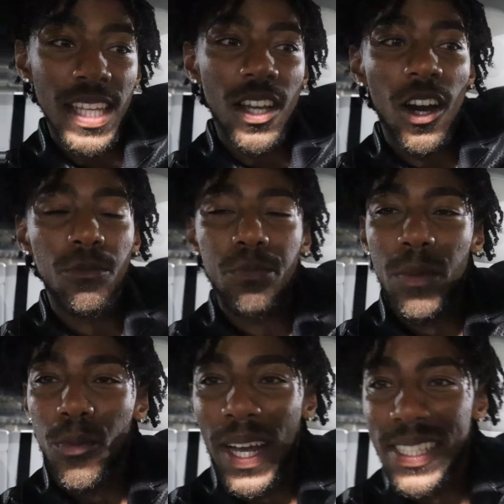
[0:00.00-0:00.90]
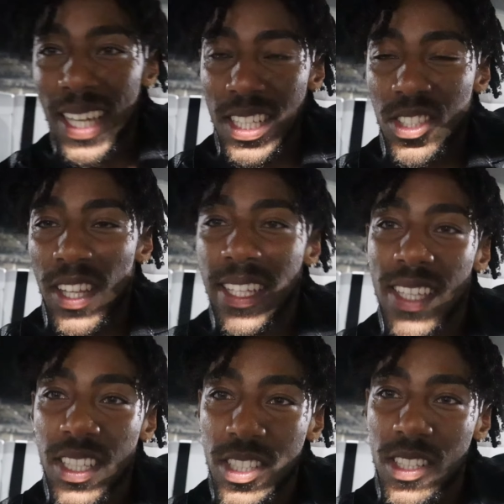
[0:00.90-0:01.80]
they call people by sections, like
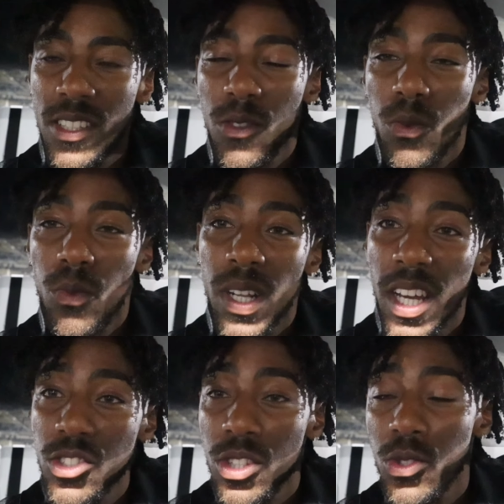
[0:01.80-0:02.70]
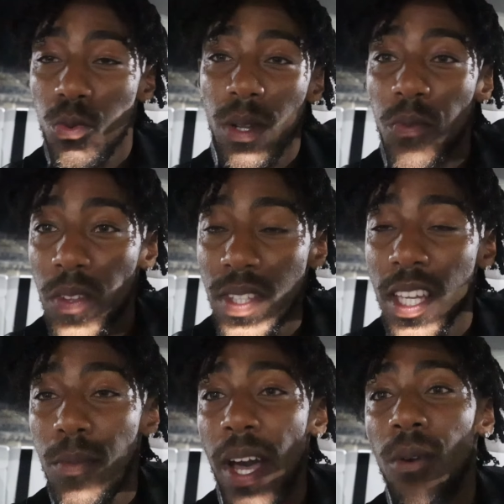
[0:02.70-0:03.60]
section 100 through 150
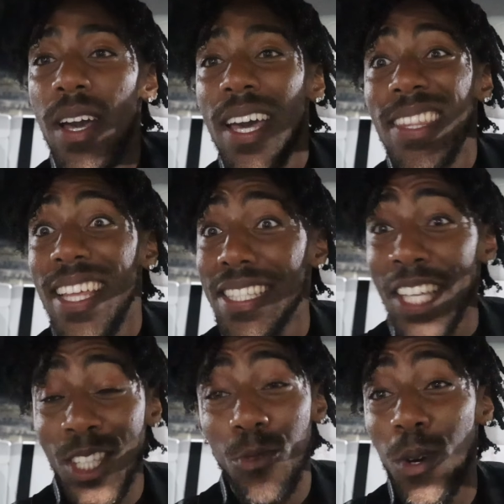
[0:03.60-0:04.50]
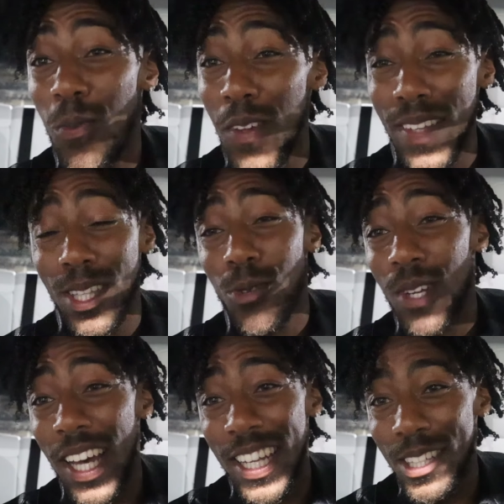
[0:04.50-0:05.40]
come out, then section 150 to
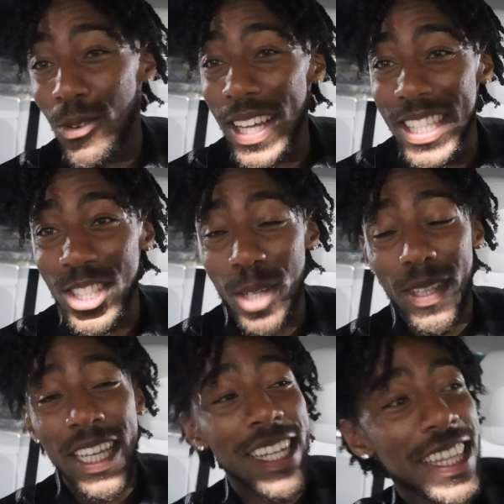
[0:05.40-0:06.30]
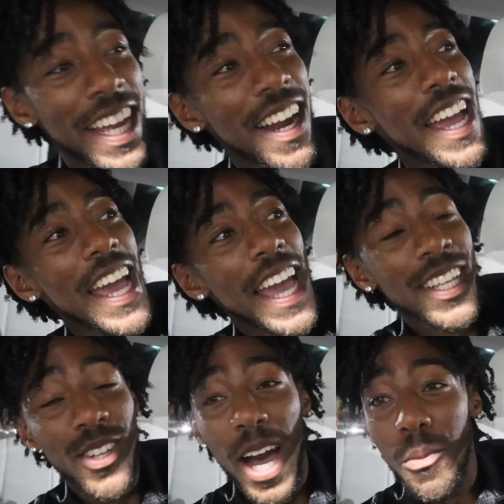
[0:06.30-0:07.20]
300. Crazy jump that they did there.
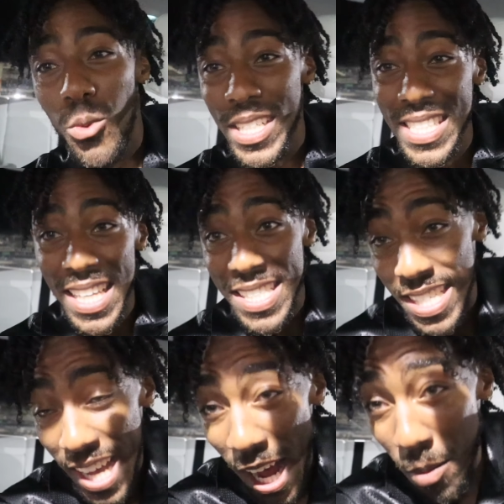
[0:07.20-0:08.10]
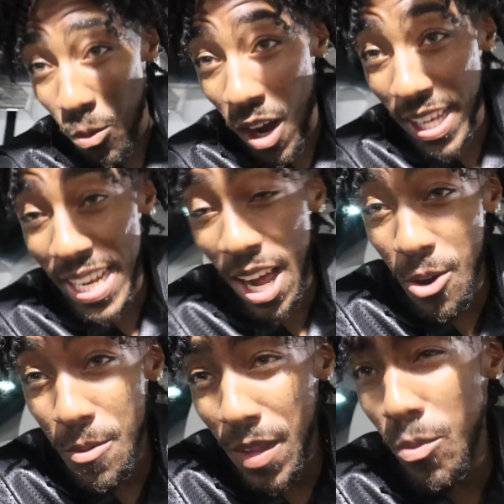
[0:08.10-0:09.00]
And so I'm 160. I'm walking
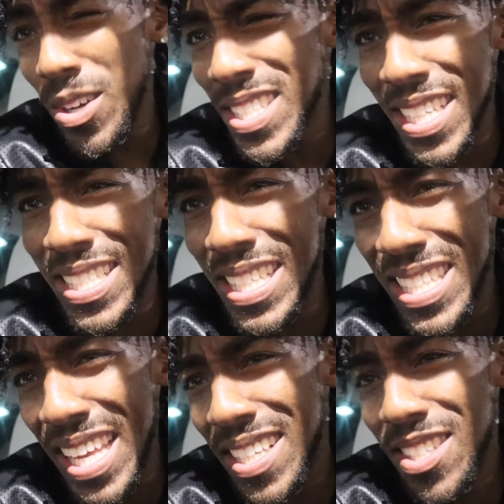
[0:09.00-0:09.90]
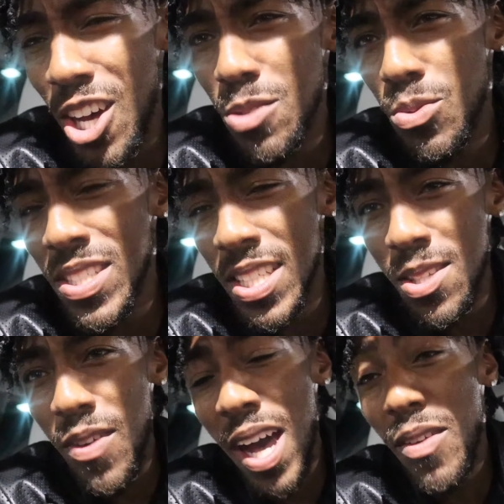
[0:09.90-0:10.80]
out. I'm 166. Autumn's
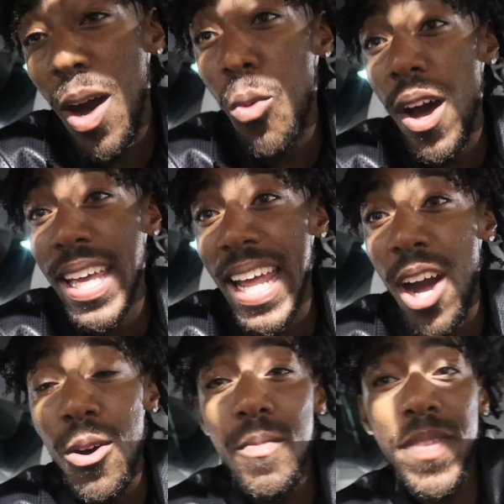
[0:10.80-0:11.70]
165. I'm walking out.